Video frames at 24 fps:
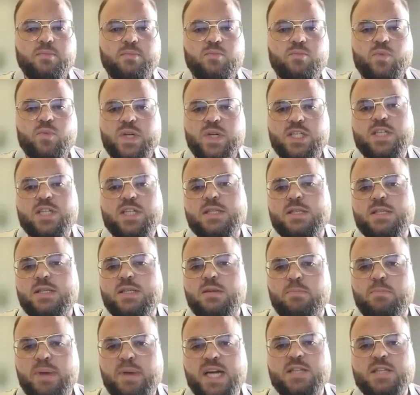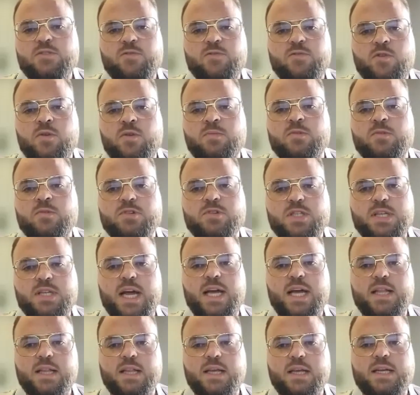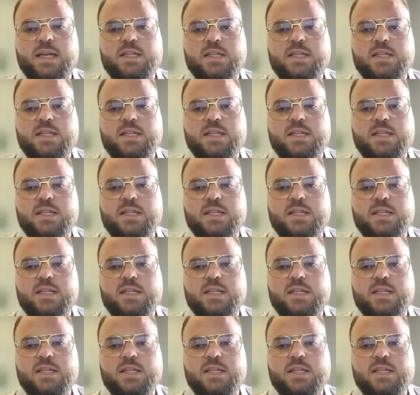Which is the best form of recycling,